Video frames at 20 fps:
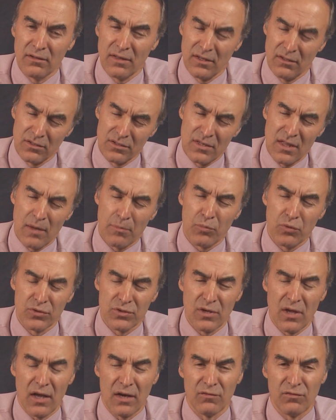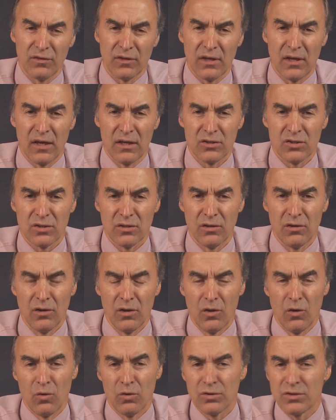there's that personification,
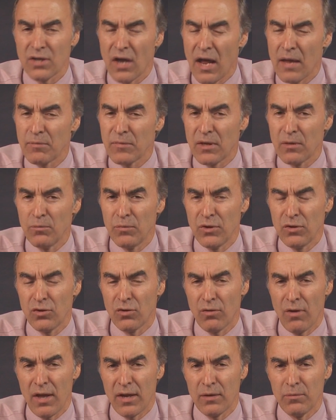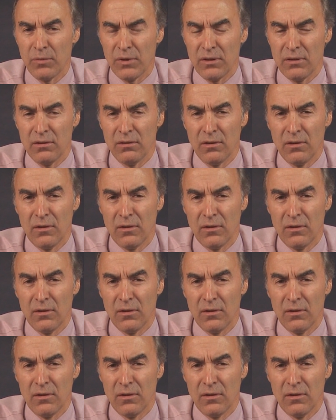or time can be your enemy.